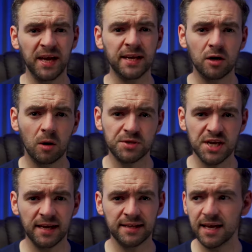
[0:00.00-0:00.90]
pick an
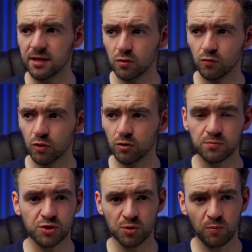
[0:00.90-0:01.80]
object in the
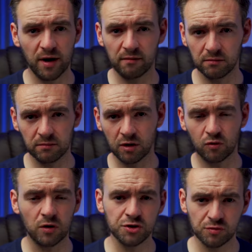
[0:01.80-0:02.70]
room somewhere
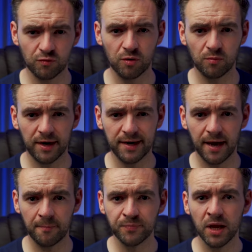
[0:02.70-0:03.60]
across the room right
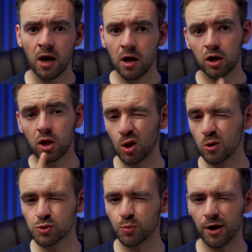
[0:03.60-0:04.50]
now,
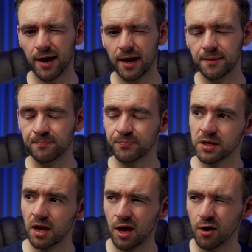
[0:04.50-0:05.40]
close one eye,
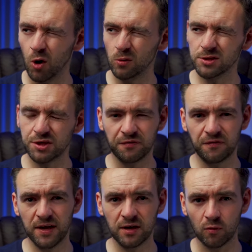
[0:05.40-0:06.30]
and hold your
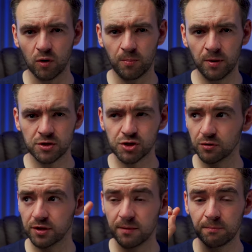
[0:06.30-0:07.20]
finger up
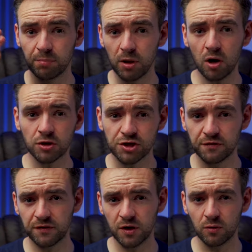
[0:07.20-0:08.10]
so that it blocks
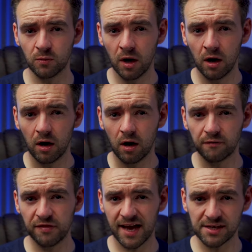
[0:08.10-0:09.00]
your view
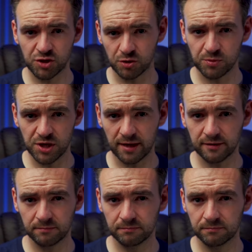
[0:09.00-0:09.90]
of that subject.